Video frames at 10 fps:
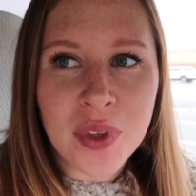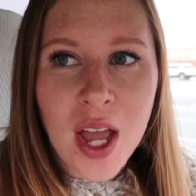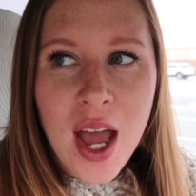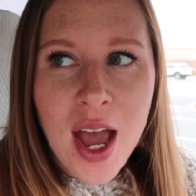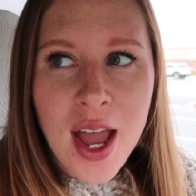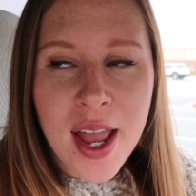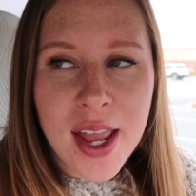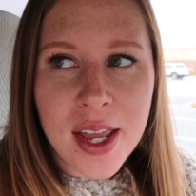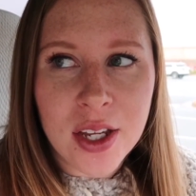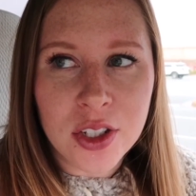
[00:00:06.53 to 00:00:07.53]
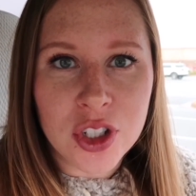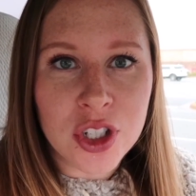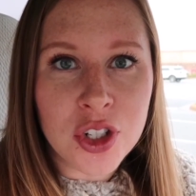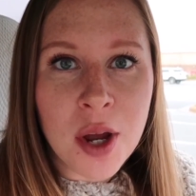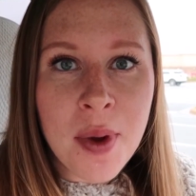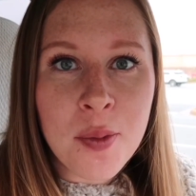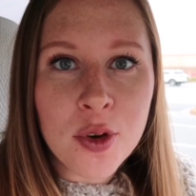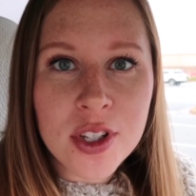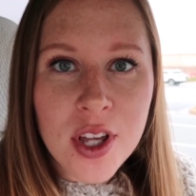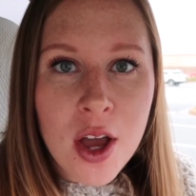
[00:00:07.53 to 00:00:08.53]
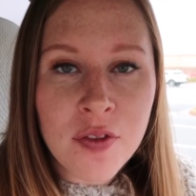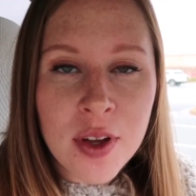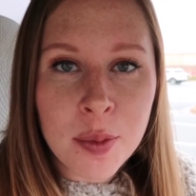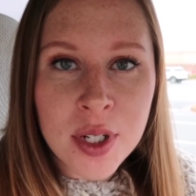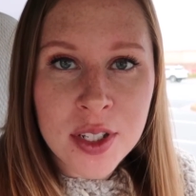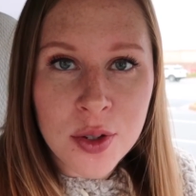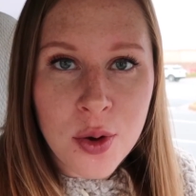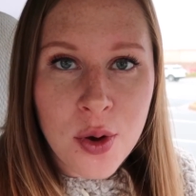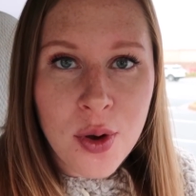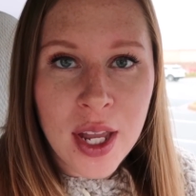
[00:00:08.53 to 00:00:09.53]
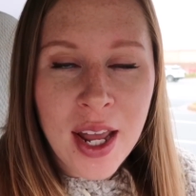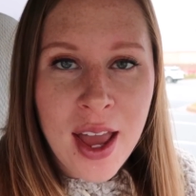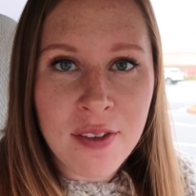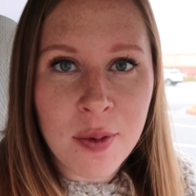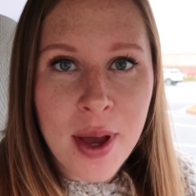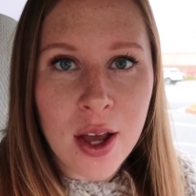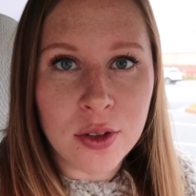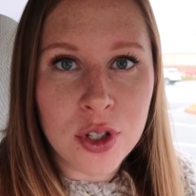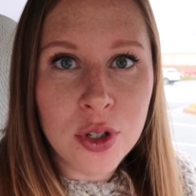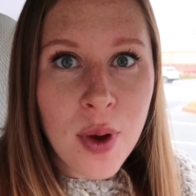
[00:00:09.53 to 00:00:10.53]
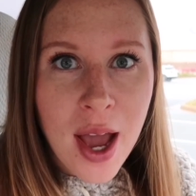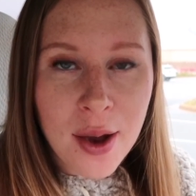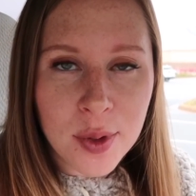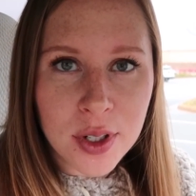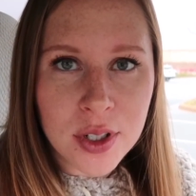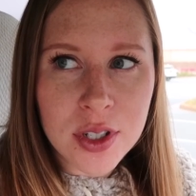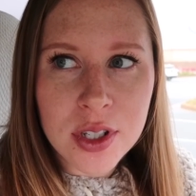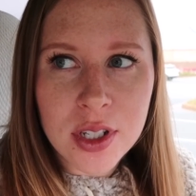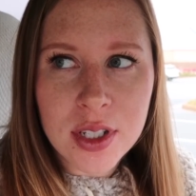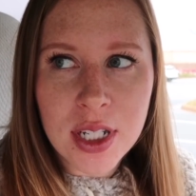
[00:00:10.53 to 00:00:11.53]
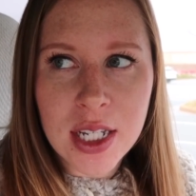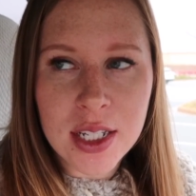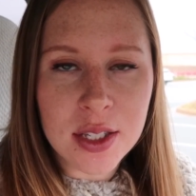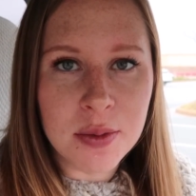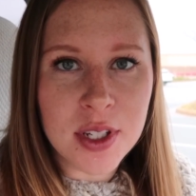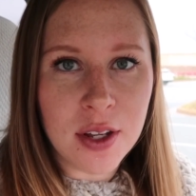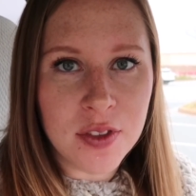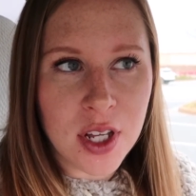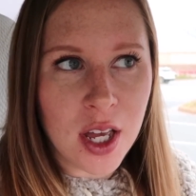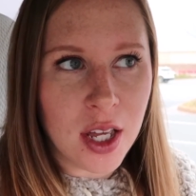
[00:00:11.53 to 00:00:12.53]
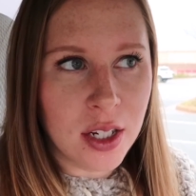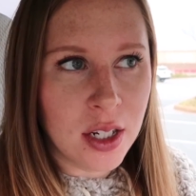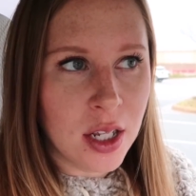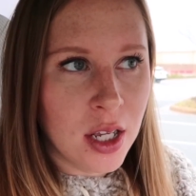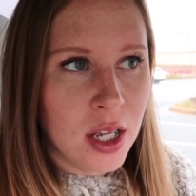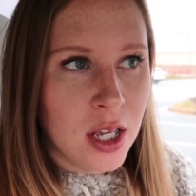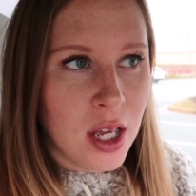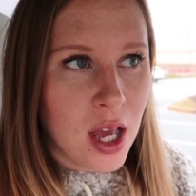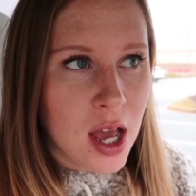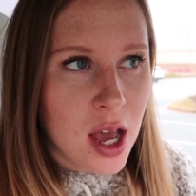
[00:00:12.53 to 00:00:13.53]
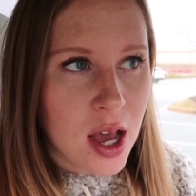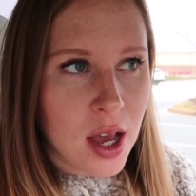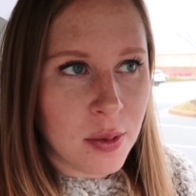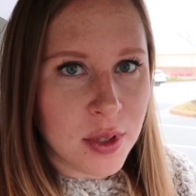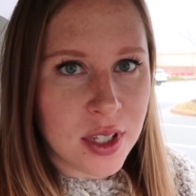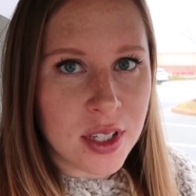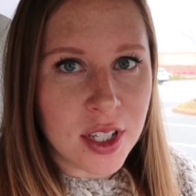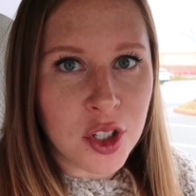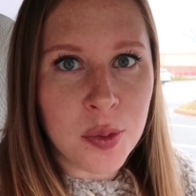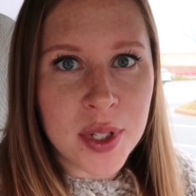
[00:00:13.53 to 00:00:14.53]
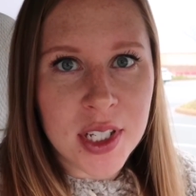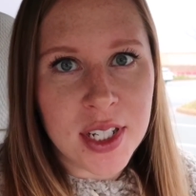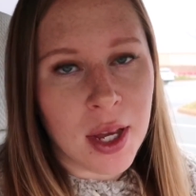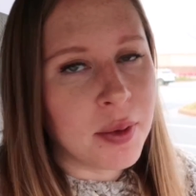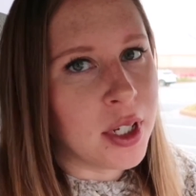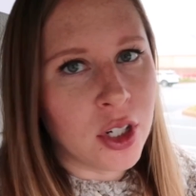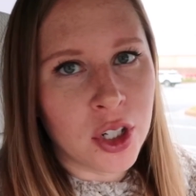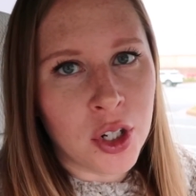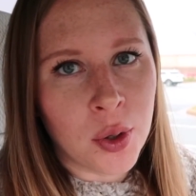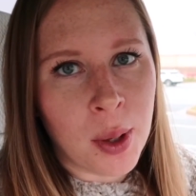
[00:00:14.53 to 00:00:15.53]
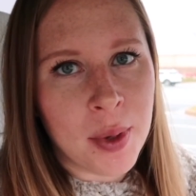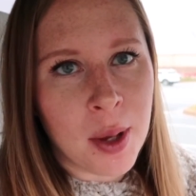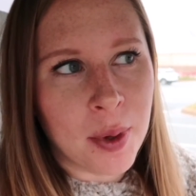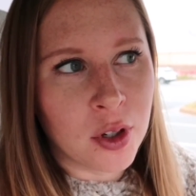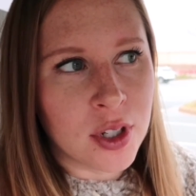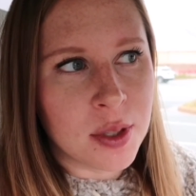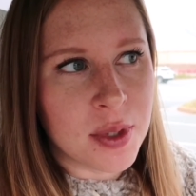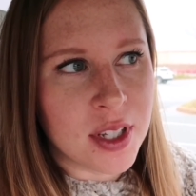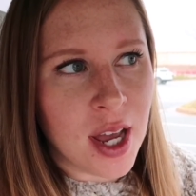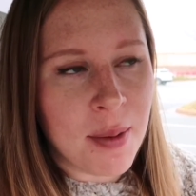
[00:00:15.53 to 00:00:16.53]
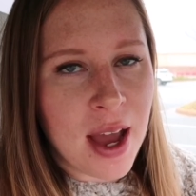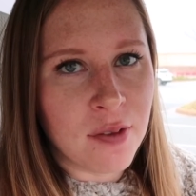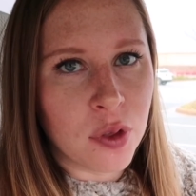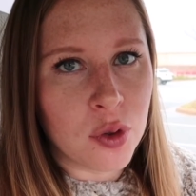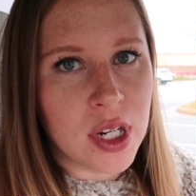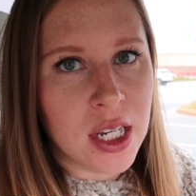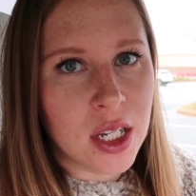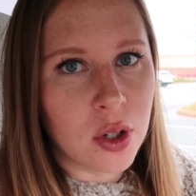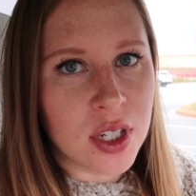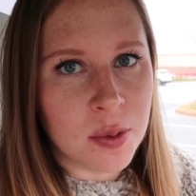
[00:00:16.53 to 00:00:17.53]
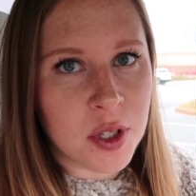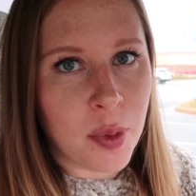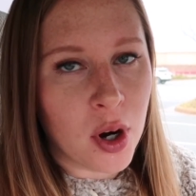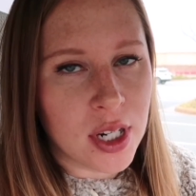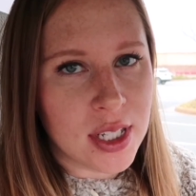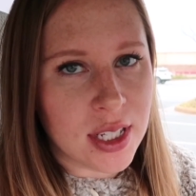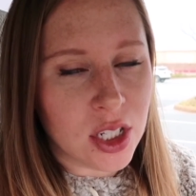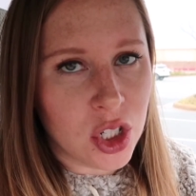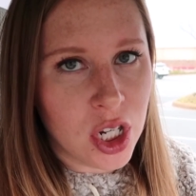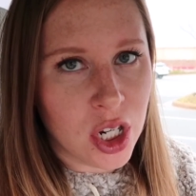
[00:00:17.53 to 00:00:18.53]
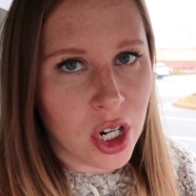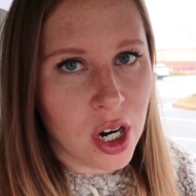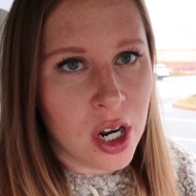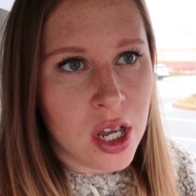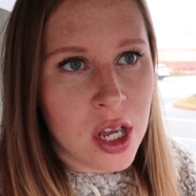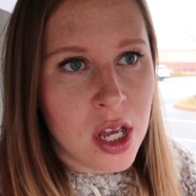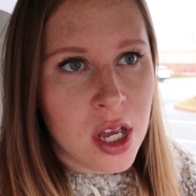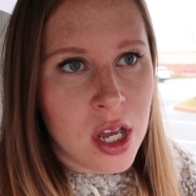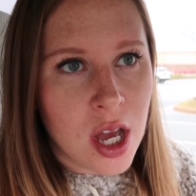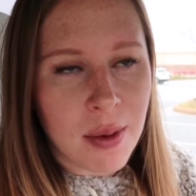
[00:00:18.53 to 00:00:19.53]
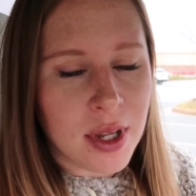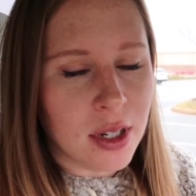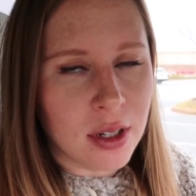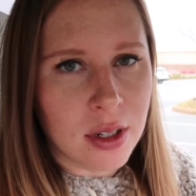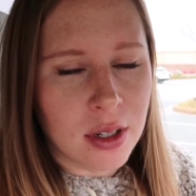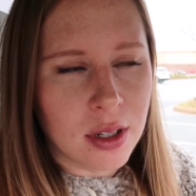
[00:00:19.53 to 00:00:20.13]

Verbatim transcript: I just dropped my boys off at preschool and I have about two hours to get some stuff done. Um, this is such a busy time of year, you know, coming up on Christmas time. I have three Christmas parties this year. I mean,